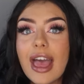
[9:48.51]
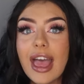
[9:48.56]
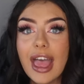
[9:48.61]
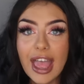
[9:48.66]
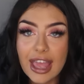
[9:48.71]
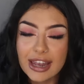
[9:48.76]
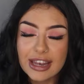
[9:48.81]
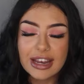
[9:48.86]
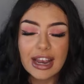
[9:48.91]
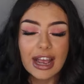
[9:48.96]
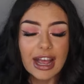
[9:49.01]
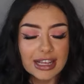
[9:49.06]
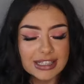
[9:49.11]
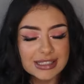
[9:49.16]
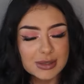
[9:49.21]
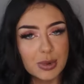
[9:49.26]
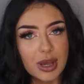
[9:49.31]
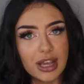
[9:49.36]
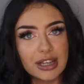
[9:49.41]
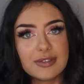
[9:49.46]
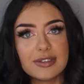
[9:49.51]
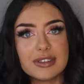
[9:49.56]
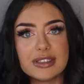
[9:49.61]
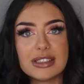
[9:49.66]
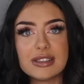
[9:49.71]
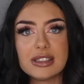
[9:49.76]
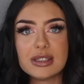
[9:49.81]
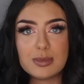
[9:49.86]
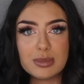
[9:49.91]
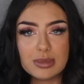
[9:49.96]
And it has worked for
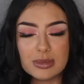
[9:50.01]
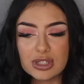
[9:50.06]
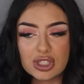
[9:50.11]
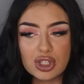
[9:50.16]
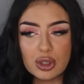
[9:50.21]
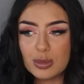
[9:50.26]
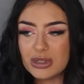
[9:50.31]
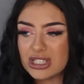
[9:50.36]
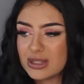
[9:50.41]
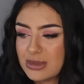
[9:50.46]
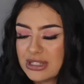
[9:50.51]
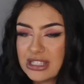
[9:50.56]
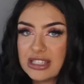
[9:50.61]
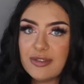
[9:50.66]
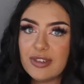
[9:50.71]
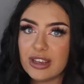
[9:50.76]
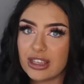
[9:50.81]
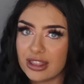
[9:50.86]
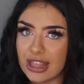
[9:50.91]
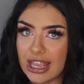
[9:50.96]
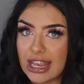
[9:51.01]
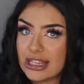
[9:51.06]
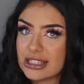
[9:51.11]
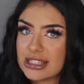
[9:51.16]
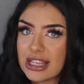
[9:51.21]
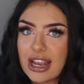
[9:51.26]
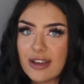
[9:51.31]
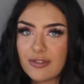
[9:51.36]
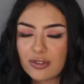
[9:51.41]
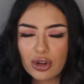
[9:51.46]
super specific
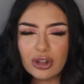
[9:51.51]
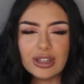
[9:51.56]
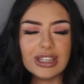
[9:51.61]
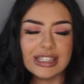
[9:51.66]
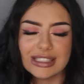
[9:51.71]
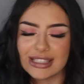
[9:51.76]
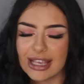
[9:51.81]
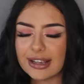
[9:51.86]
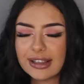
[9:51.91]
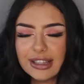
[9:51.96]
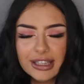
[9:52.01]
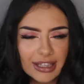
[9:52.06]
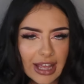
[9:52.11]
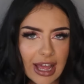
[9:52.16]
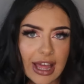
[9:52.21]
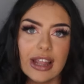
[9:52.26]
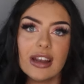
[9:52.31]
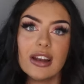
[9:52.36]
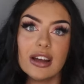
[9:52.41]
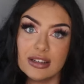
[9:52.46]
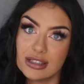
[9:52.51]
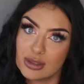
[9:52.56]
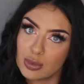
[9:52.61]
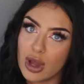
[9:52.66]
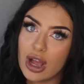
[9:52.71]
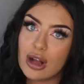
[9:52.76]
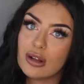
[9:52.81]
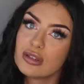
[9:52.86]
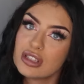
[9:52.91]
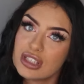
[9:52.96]
things and I've gotten exactly that as
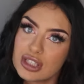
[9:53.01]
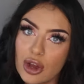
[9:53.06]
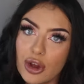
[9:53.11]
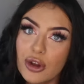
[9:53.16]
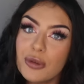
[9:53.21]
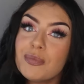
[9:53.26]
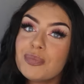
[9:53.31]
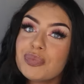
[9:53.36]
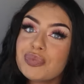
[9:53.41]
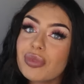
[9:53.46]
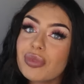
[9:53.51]
well. So